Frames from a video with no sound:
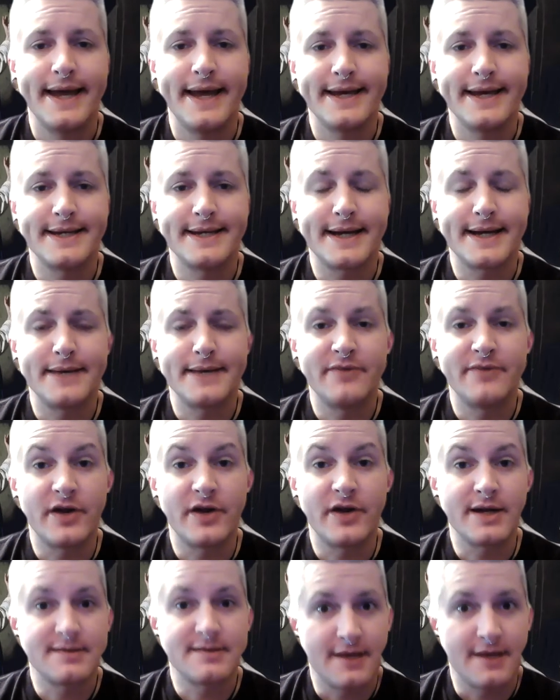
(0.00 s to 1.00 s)
and I'm
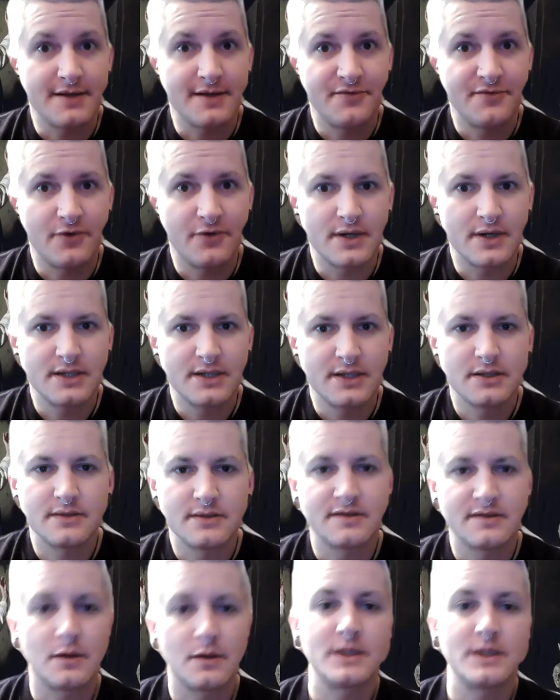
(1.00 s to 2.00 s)
very excited for it.
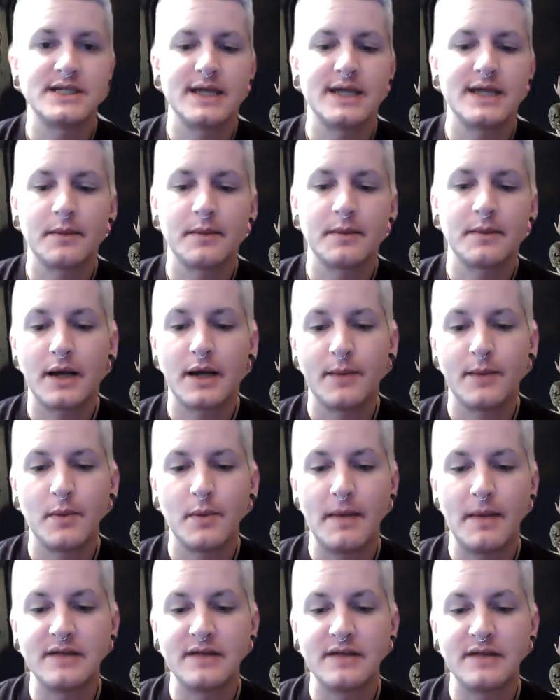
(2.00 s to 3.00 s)
It's going to take me a couple
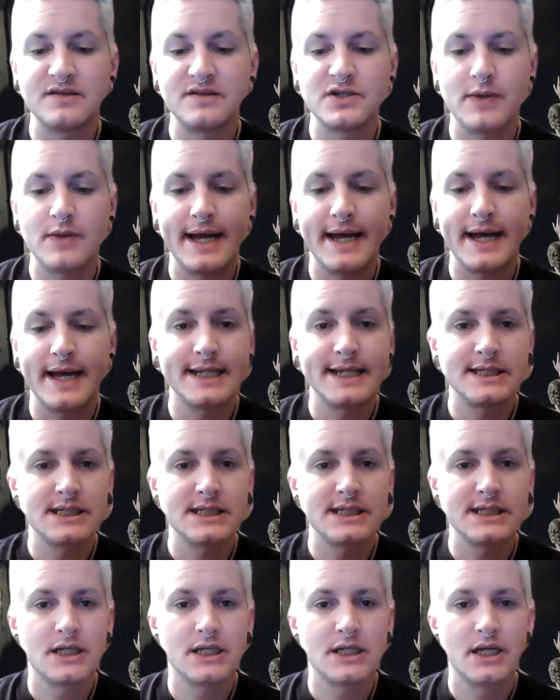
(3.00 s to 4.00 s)
months to edit.
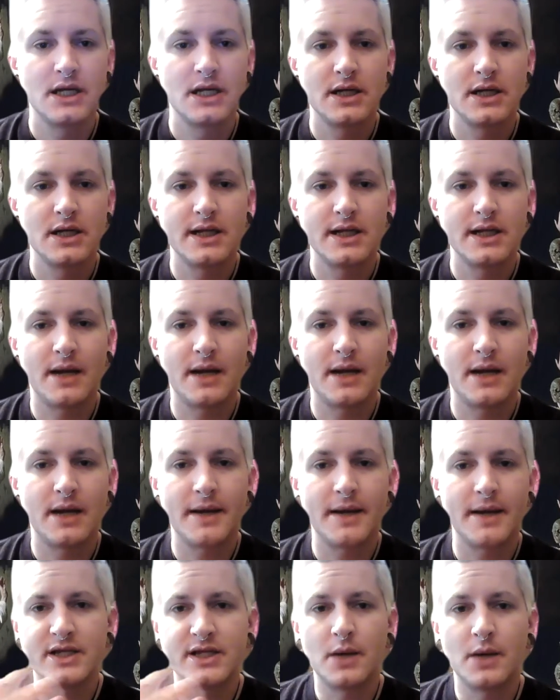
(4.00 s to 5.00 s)
Now I have
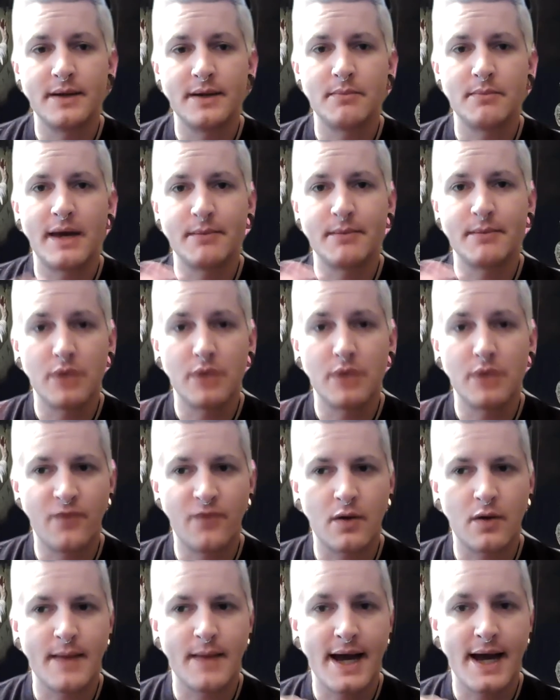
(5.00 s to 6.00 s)
it, you know, in my book
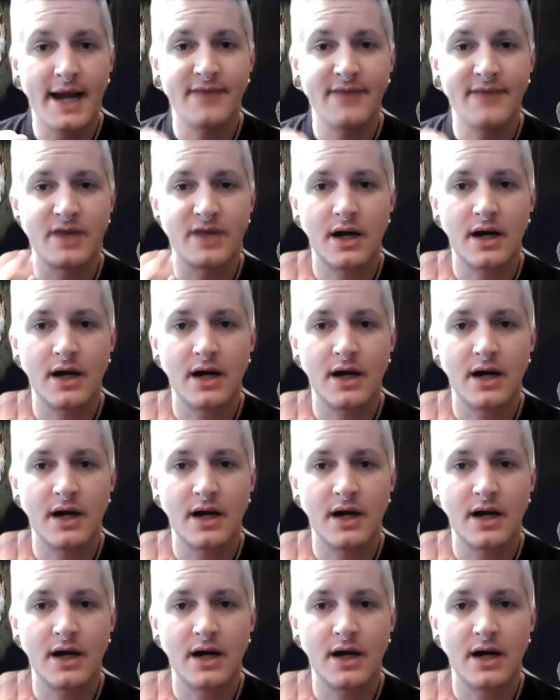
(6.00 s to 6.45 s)
format. I have the